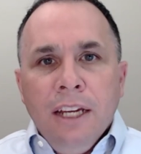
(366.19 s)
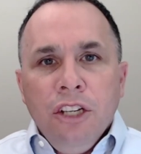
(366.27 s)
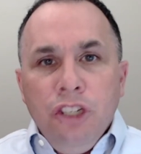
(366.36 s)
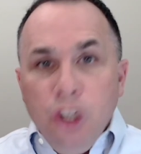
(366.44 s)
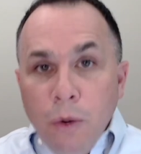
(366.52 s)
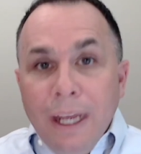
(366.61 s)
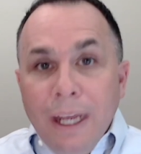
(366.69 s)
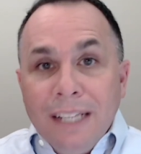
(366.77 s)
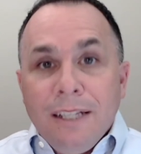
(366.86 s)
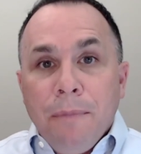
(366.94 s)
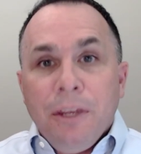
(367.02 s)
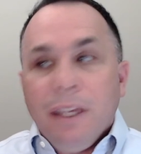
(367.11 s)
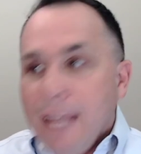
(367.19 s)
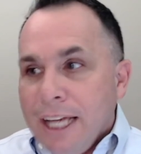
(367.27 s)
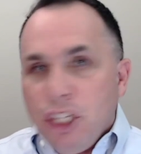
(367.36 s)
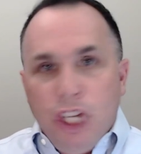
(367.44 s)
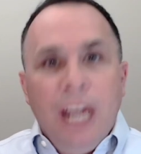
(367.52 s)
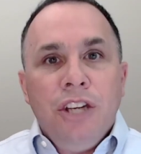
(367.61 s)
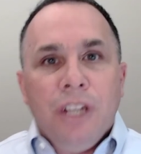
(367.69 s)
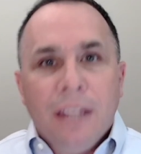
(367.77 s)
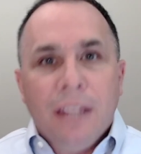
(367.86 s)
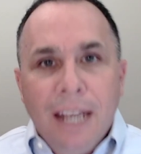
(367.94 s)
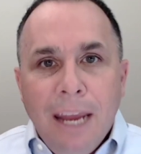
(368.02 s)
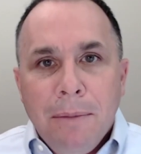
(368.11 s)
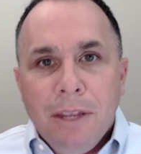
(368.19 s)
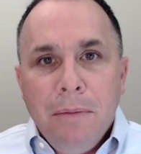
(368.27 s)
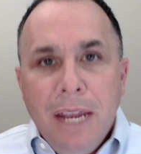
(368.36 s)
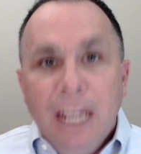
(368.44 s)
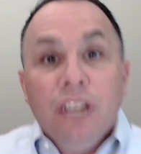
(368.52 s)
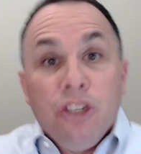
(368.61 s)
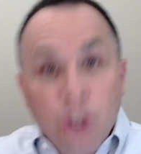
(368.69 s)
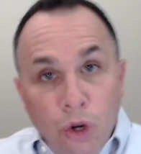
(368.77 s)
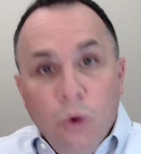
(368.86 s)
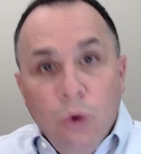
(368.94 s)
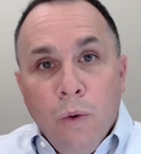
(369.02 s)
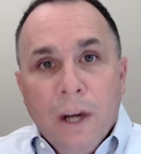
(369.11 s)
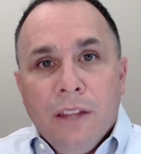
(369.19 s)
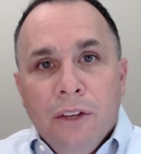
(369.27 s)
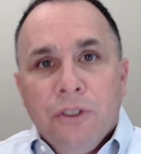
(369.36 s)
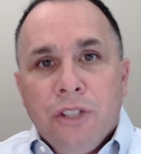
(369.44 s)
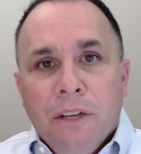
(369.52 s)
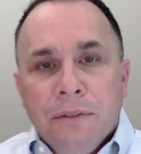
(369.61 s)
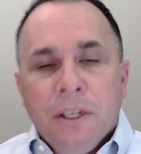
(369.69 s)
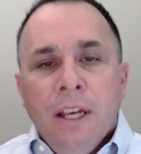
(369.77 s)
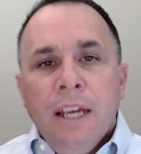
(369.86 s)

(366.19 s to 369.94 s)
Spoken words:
doing something like changing the name of the meeting to one of those shifts.